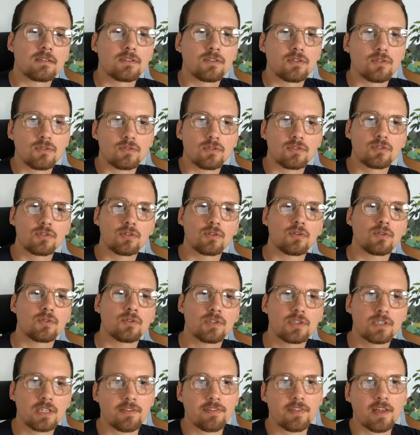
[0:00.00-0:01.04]
So
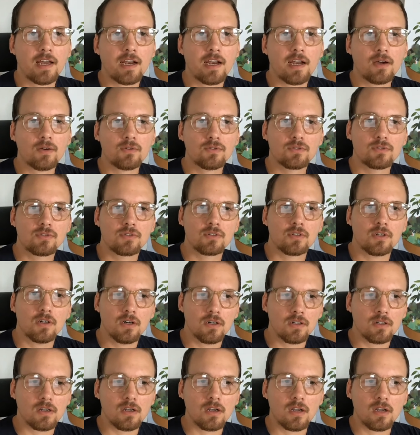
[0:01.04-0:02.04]
check that out on